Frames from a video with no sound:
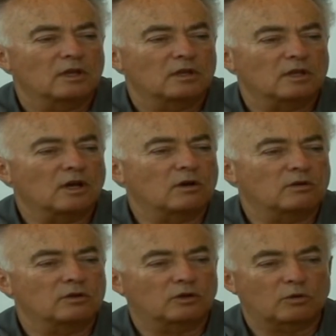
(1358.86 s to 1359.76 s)

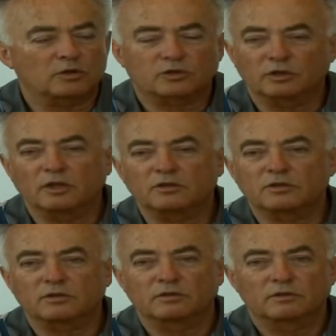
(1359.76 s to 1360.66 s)
Now, the question
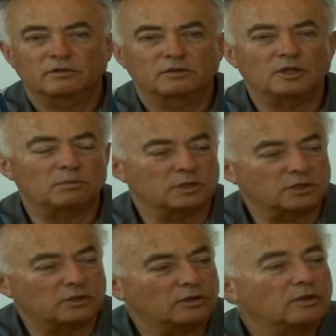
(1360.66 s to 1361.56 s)
is
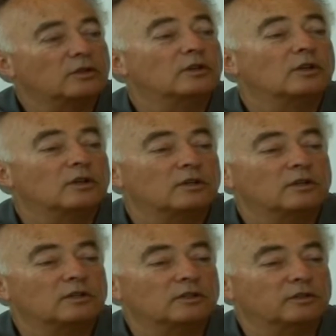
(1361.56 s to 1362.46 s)
numbers.
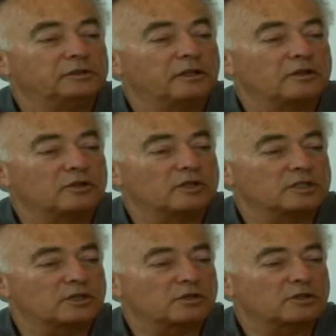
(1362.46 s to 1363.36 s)
In a real
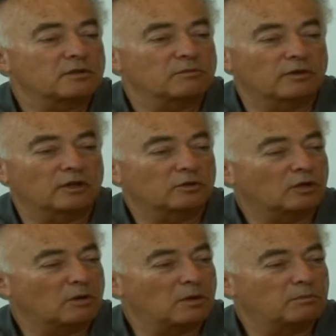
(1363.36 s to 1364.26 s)
engineering system, we've got to
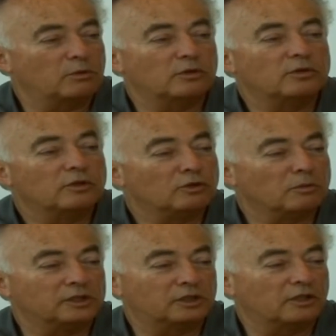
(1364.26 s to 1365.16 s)
come up with
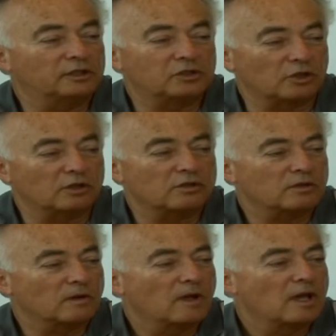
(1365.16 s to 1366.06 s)
numerical
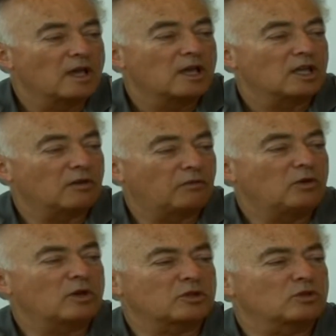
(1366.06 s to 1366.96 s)
results. If
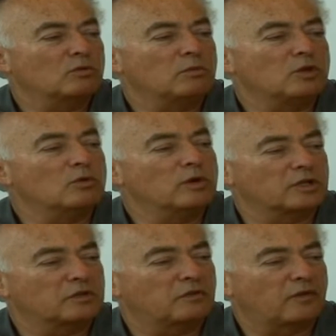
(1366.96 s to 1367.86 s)
you assume U
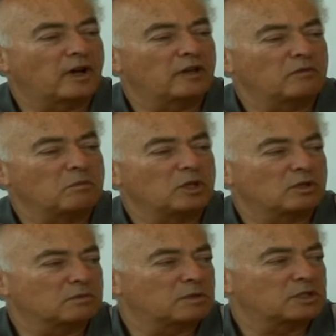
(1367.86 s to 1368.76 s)
as 5
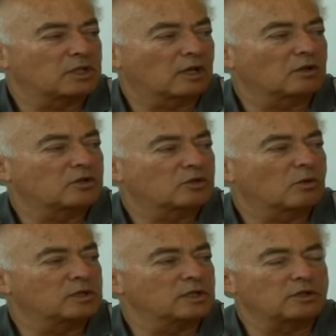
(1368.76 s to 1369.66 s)
meters per second
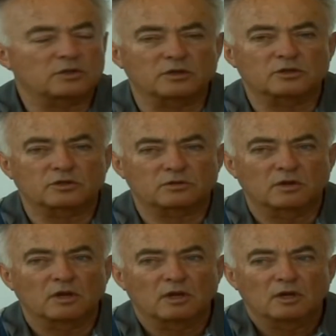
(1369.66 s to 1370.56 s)
square, and this is
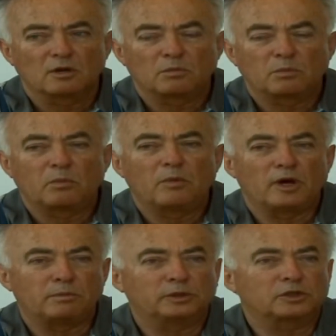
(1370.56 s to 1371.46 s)

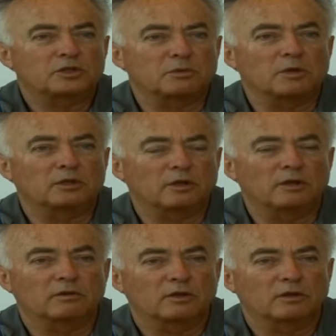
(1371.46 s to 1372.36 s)

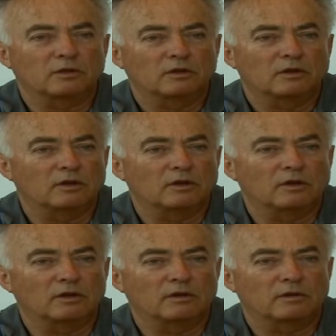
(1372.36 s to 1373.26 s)
approximately
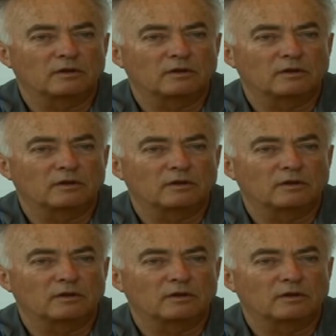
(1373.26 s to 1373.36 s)
the